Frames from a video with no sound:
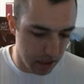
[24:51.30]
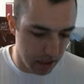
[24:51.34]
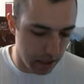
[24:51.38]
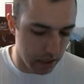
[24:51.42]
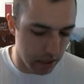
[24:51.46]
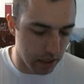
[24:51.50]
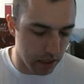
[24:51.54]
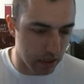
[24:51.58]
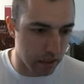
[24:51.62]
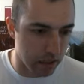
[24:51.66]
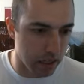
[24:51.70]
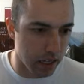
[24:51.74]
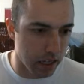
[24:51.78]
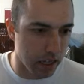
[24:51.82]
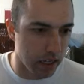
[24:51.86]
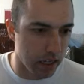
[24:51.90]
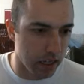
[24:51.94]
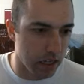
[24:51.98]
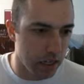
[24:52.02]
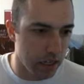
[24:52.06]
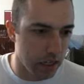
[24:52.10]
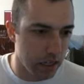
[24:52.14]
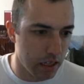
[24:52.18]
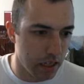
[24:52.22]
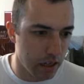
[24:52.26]
and
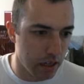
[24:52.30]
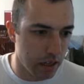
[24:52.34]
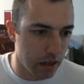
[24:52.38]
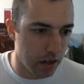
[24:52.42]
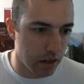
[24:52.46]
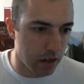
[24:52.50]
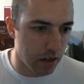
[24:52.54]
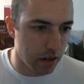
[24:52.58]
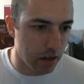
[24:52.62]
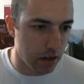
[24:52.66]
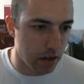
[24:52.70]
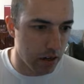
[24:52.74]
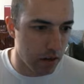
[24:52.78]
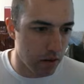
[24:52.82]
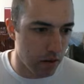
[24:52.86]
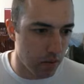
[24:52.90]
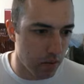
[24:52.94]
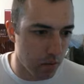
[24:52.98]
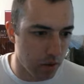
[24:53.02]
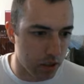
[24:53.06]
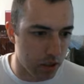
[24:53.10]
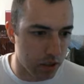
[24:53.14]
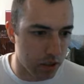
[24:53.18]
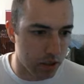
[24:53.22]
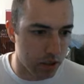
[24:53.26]
then here
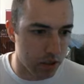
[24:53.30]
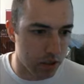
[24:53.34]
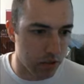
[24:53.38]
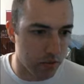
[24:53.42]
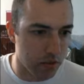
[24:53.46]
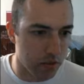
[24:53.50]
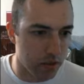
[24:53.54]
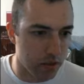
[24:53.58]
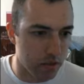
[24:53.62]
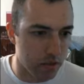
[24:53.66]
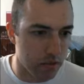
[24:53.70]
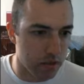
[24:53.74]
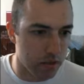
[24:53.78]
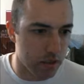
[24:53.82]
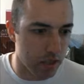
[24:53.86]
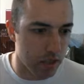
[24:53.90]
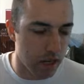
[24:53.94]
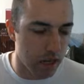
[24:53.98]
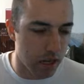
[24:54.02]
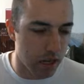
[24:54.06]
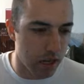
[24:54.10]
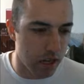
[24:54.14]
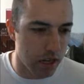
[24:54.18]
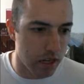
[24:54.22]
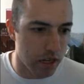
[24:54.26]
we're just going to
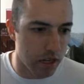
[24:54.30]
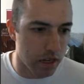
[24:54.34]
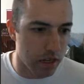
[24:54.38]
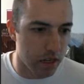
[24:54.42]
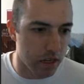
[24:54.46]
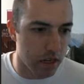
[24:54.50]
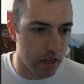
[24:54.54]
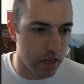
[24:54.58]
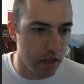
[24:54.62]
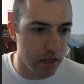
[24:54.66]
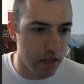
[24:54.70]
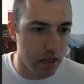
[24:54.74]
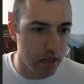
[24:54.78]
say